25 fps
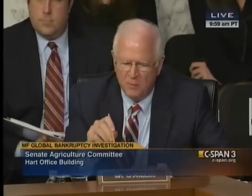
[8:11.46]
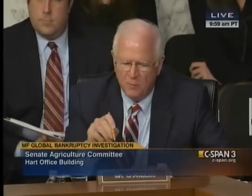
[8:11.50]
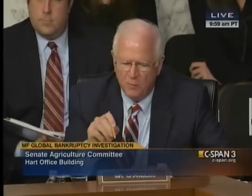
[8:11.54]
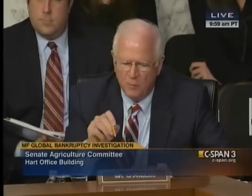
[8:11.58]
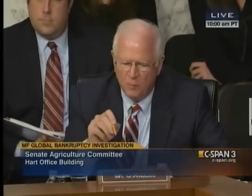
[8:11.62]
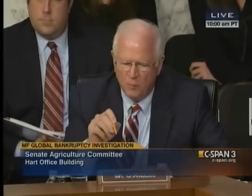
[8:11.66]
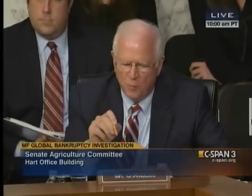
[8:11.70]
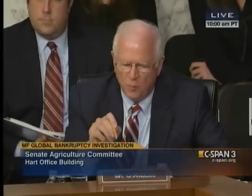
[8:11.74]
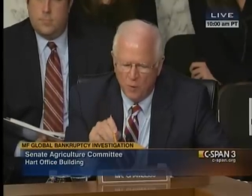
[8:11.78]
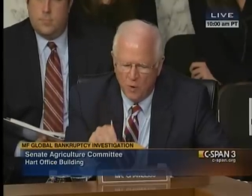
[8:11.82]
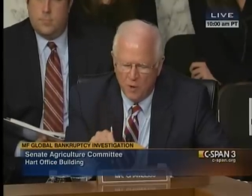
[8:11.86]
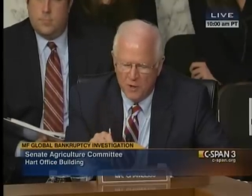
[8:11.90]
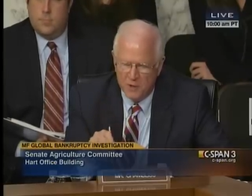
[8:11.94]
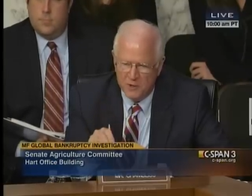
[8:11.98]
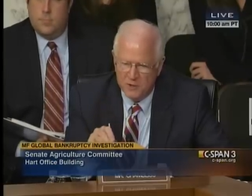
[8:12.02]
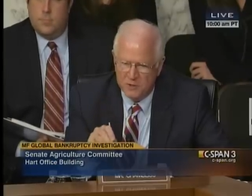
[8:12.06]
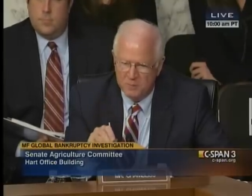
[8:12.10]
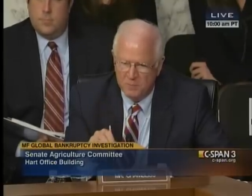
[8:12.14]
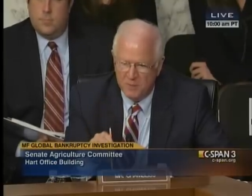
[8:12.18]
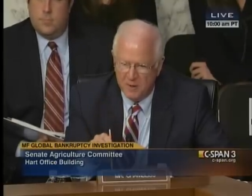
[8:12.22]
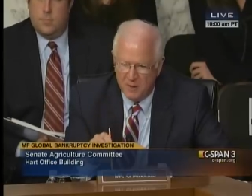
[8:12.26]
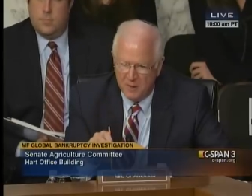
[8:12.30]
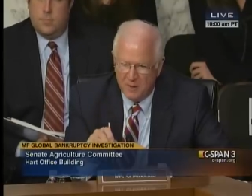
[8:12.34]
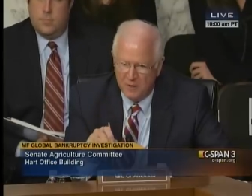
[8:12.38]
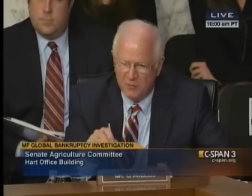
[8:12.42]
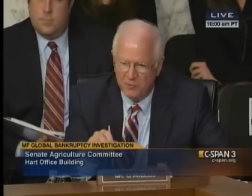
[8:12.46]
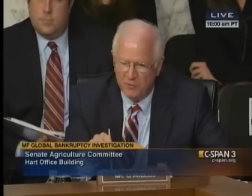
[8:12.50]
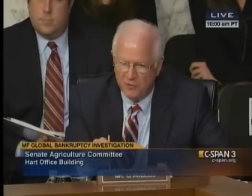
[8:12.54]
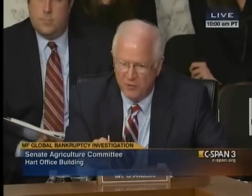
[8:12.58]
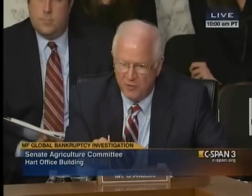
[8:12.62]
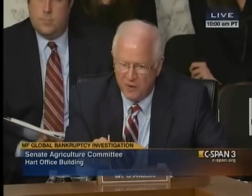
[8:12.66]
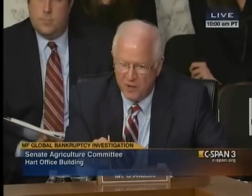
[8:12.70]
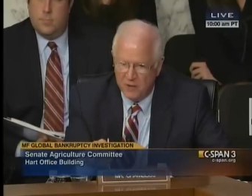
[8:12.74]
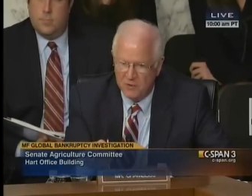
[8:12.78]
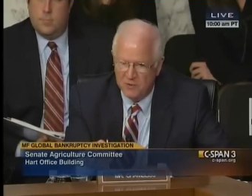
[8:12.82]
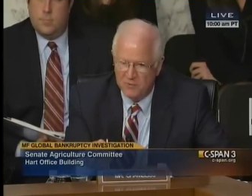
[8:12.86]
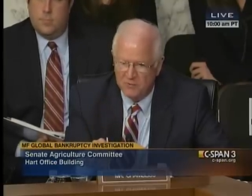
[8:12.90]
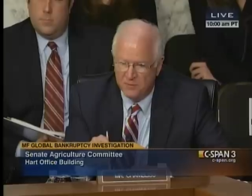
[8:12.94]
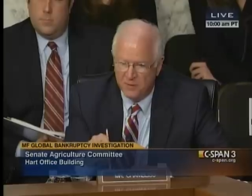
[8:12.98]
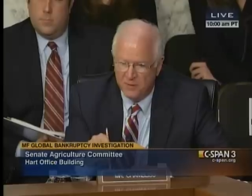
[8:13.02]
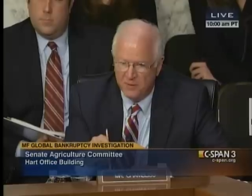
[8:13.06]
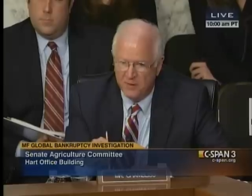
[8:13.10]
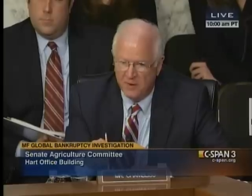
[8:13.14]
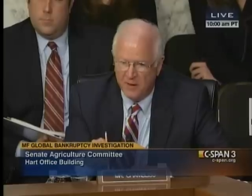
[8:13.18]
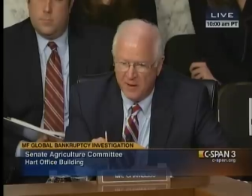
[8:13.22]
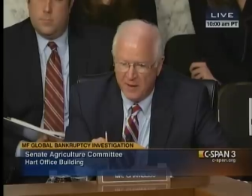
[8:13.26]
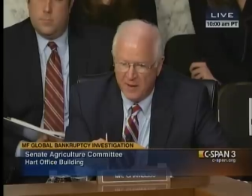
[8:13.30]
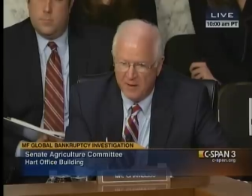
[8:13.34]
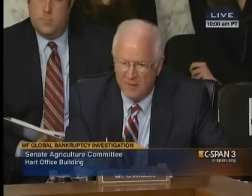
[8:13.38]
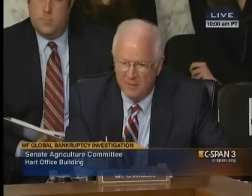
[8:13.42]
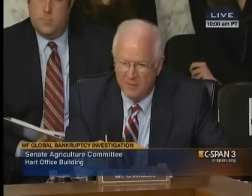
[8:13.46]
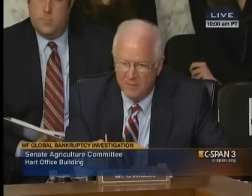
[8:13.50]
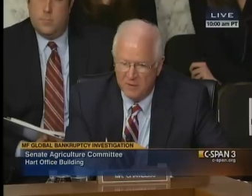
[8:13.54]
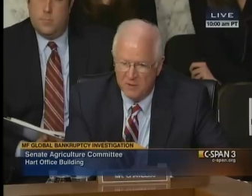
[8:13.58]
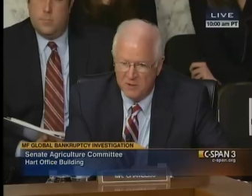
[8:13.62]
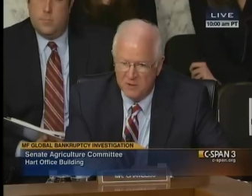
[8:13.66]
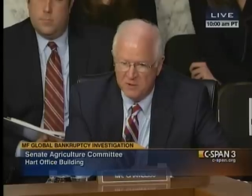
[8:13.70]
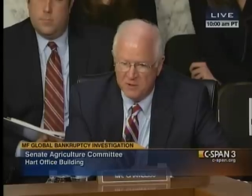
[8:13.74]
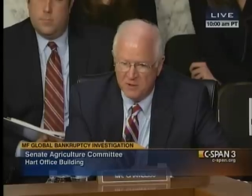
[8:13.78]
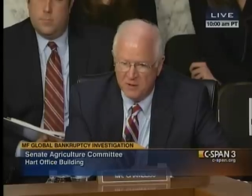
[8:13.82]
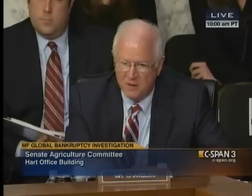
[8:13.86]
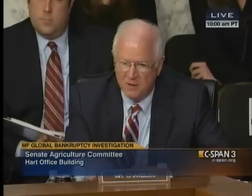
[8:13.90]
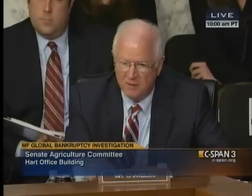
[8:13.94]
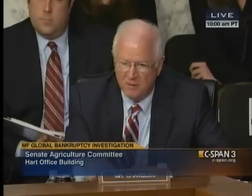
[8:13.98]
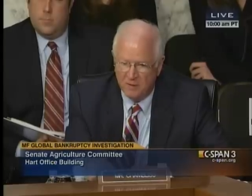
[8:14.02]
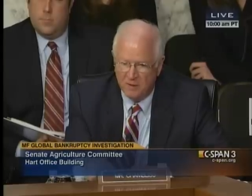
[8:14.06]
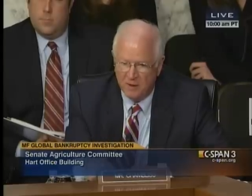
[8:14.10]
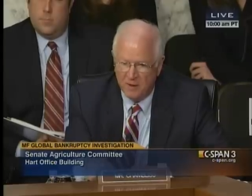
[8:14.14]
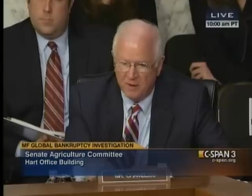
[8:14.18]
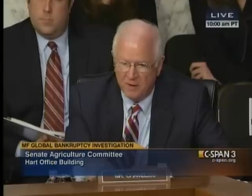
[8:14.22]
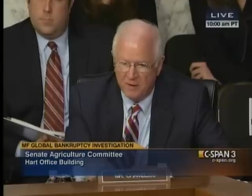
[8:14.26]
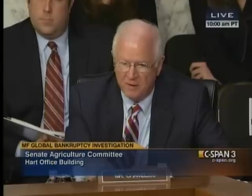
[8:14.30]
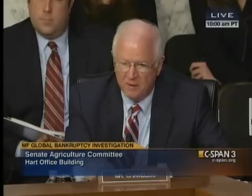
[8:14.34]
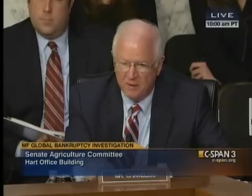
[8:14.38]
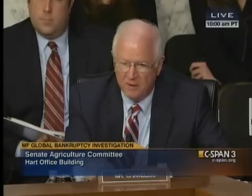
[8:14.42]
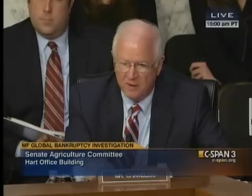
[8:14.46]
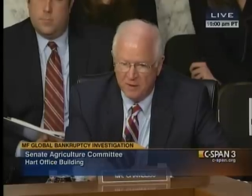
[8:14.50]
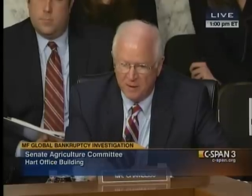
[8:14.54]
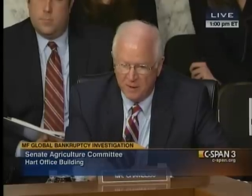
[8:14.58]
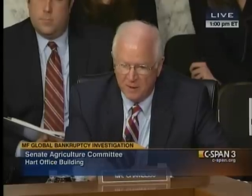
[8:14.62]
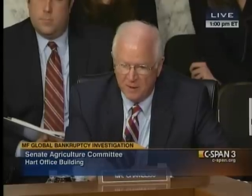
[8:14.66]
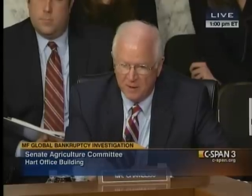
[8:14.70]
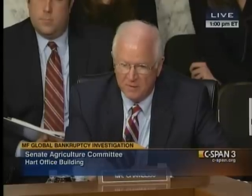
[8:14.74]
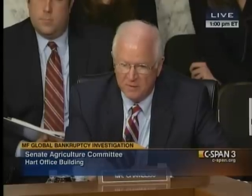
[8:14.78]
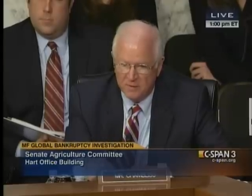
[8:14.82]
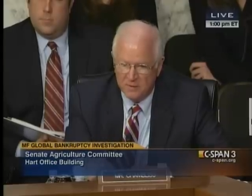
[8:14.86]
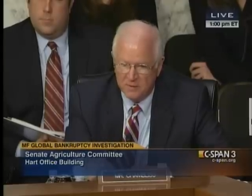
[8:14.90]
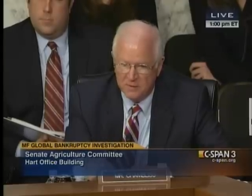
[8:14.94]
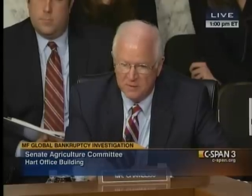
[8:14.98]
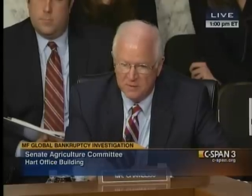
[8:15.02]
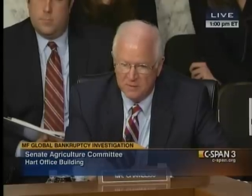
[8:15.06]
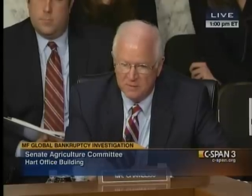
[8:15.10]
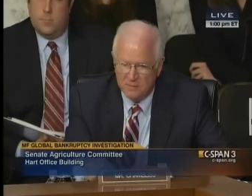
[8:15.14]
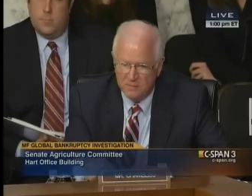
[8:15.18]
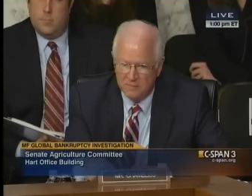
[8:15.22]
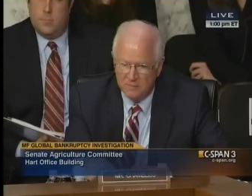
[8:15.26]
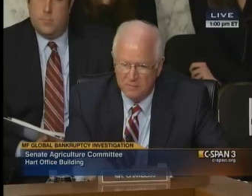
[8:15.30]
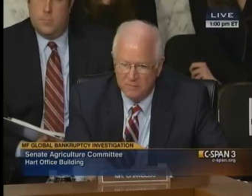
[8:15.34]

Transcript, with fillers: was being transferred out of these segregated accounts?